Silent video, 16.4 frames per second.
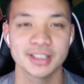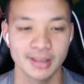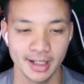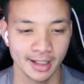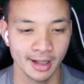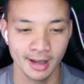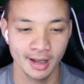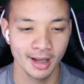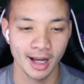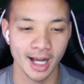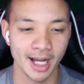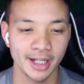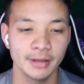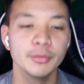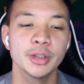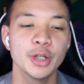Like,
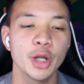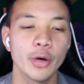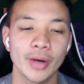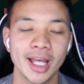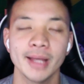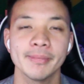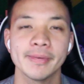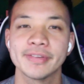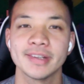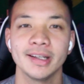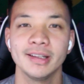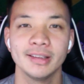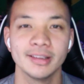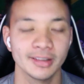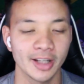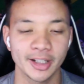I would know
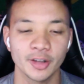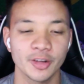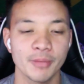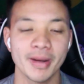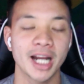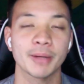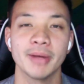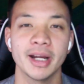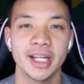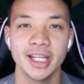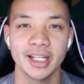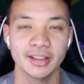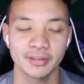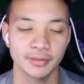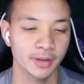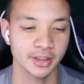Hamilton like on the back of my
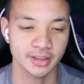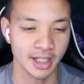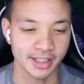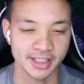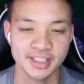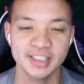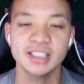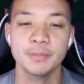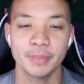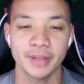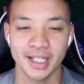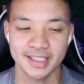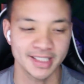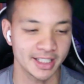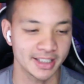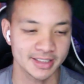hand. Or I sleep and I
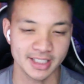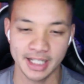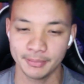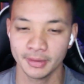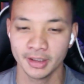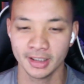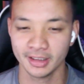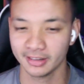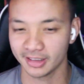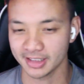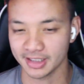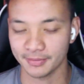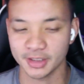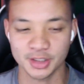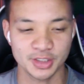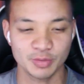say his name because
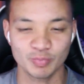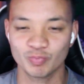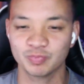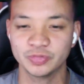I've been just.